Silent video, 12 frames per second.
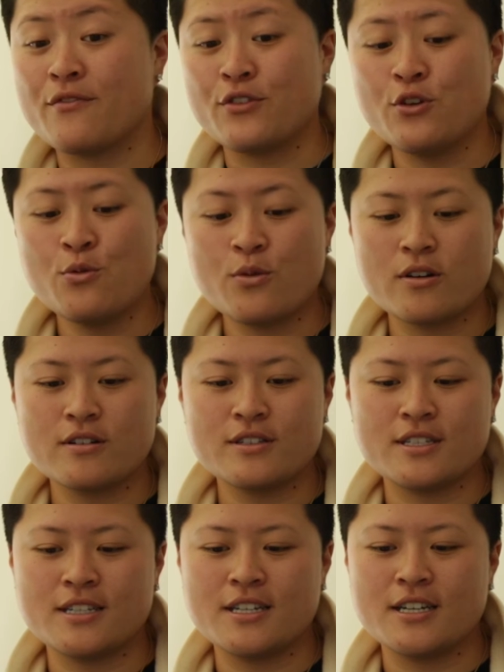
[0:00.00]
If you were
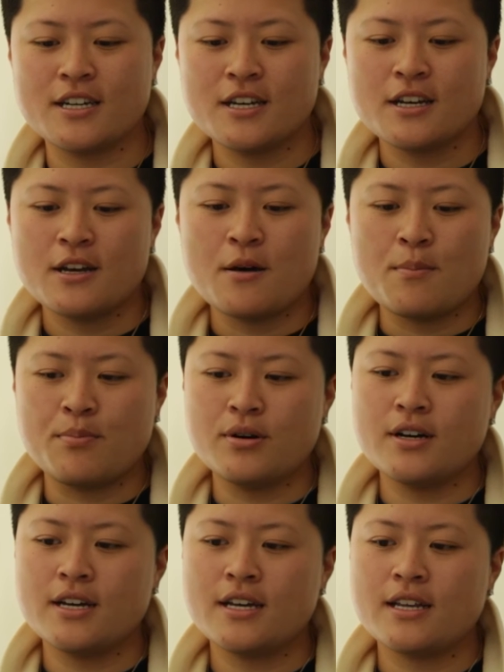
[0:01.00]
to
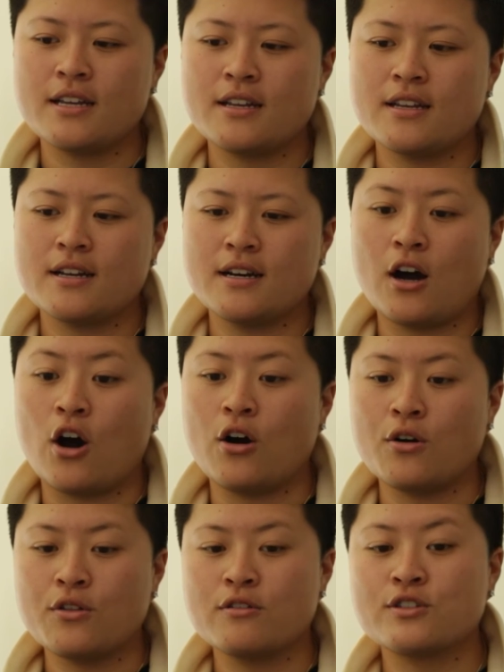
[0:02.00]
put
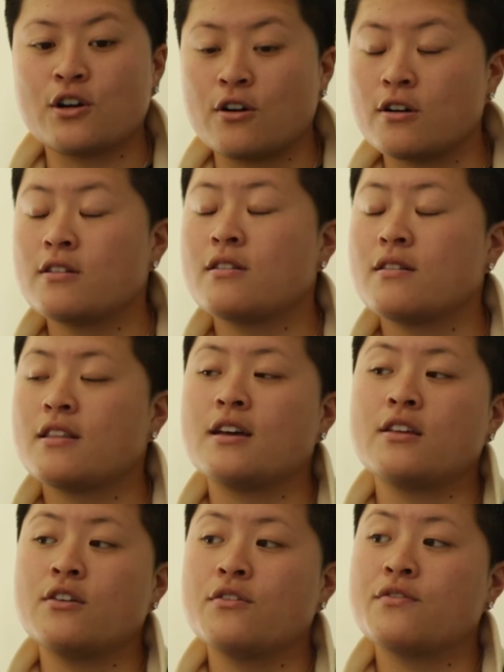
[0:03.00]
all those art
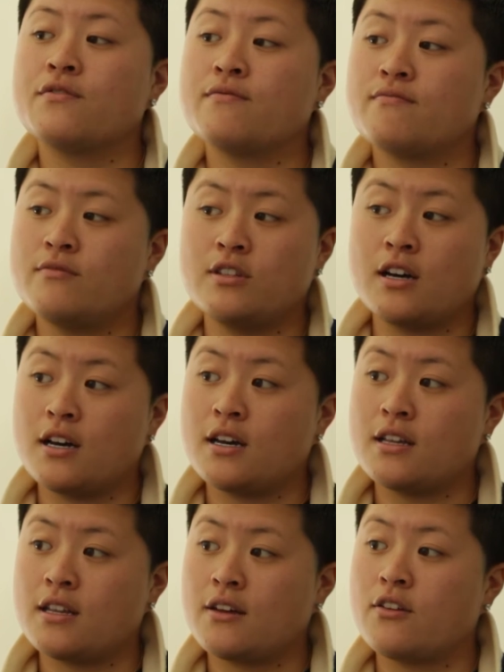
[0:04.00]
that you've
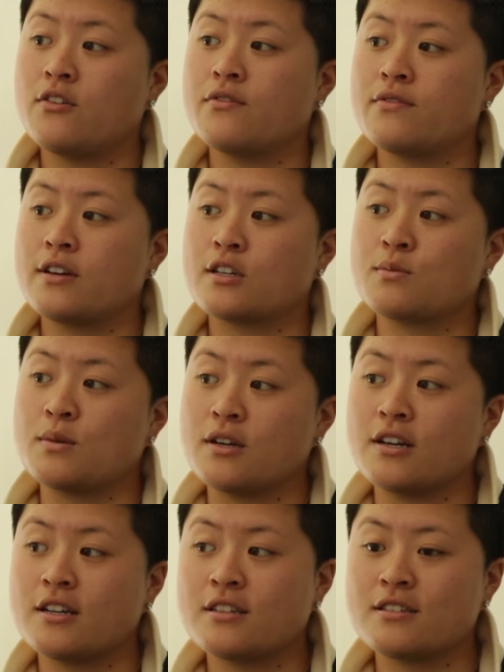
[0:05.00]
done, that you've
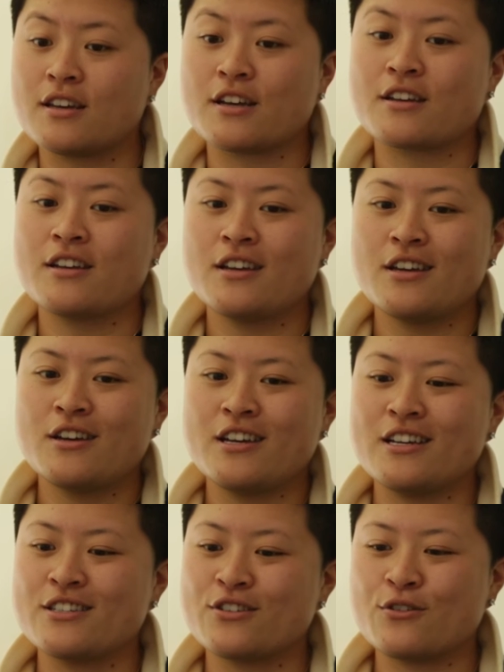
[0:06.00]
experienced, like,
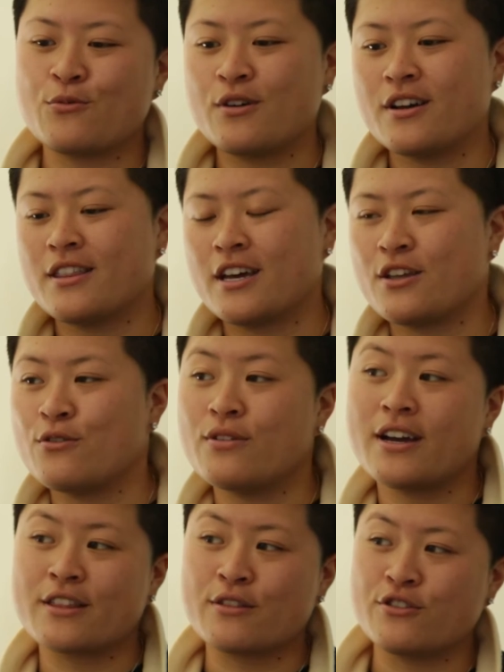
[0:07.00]
is there one that you
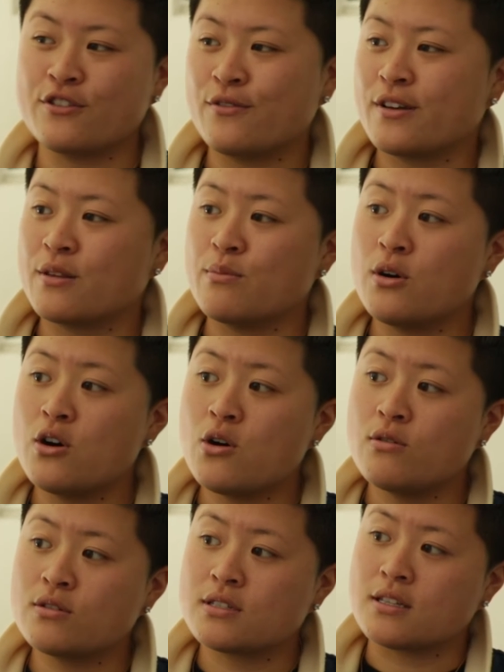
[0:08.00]
like doing the
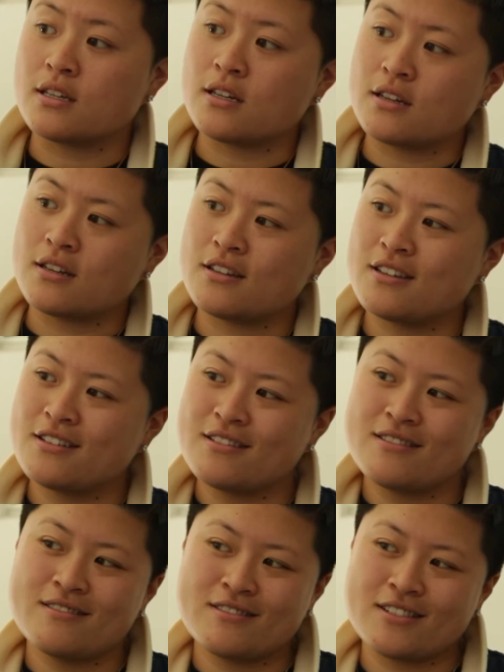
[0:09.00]
most, and then
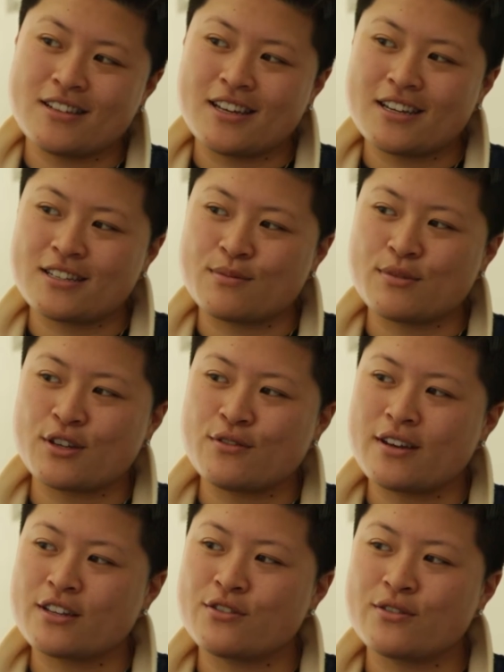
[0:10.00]
so like something
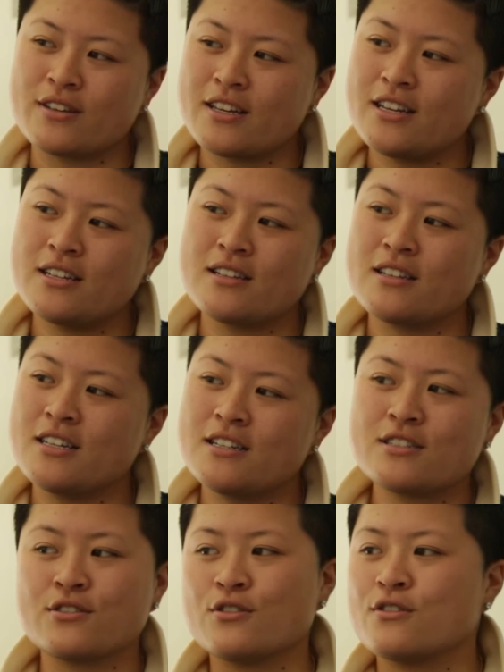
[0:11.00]
you like doing
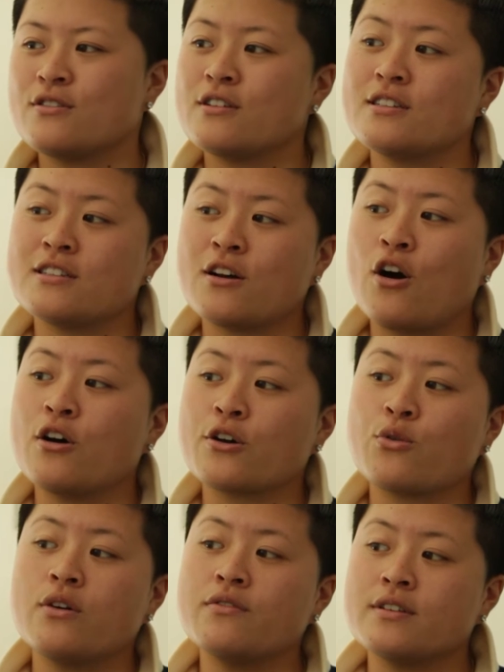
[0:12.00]
least, or is it all
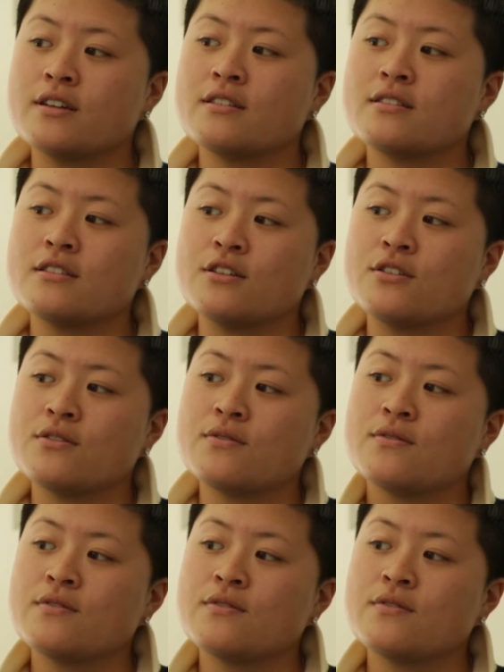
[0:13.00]
equivalent to you?